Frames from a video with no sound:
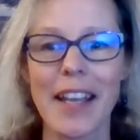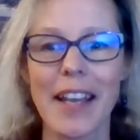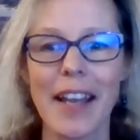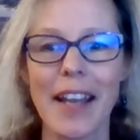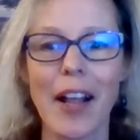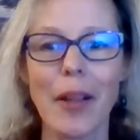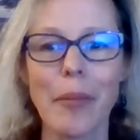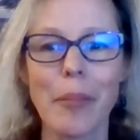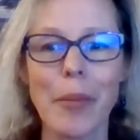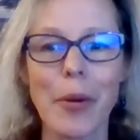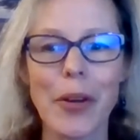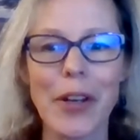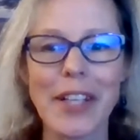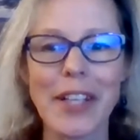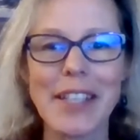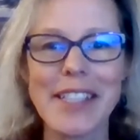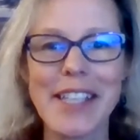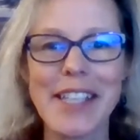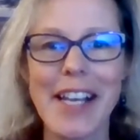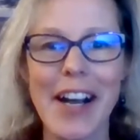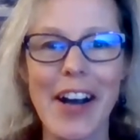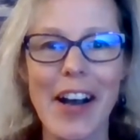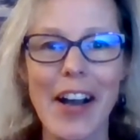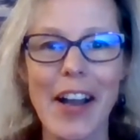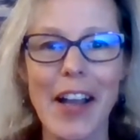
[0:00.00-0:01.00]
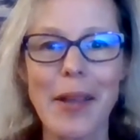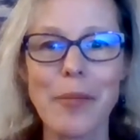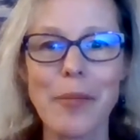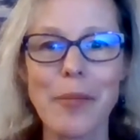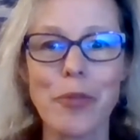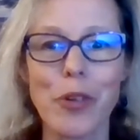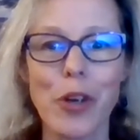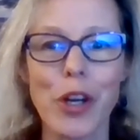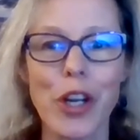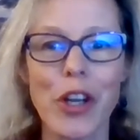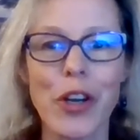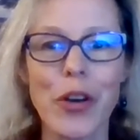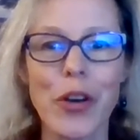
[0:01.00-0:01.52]
Alberta time,
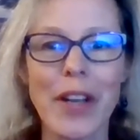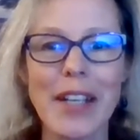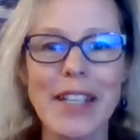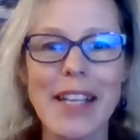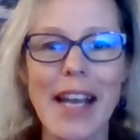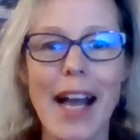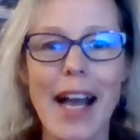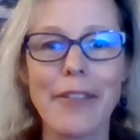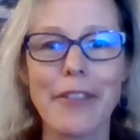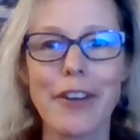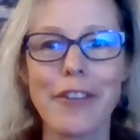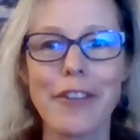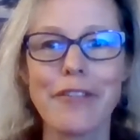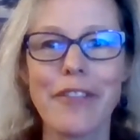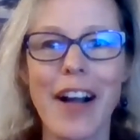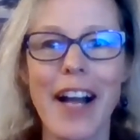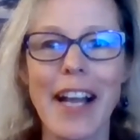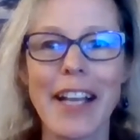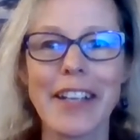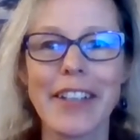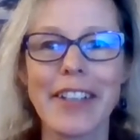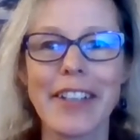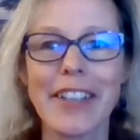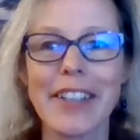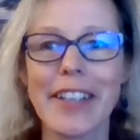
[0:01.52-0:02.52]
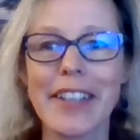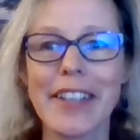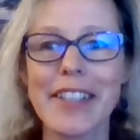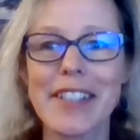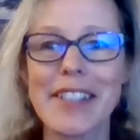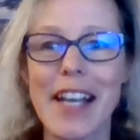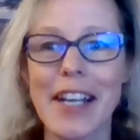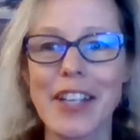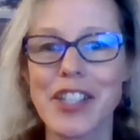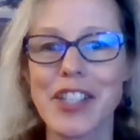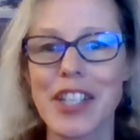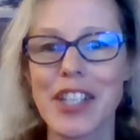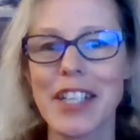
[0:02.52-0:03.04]
we're going to have our final
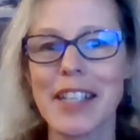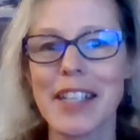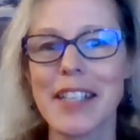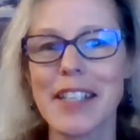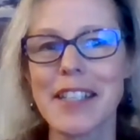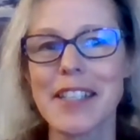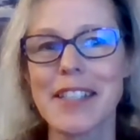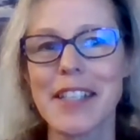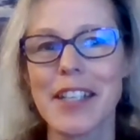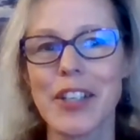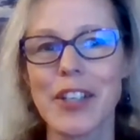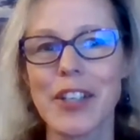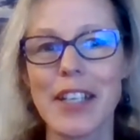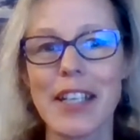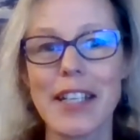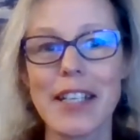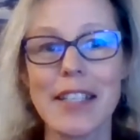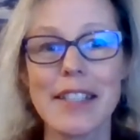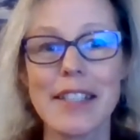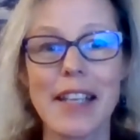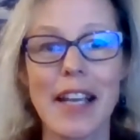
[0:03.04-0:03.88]
session in the series,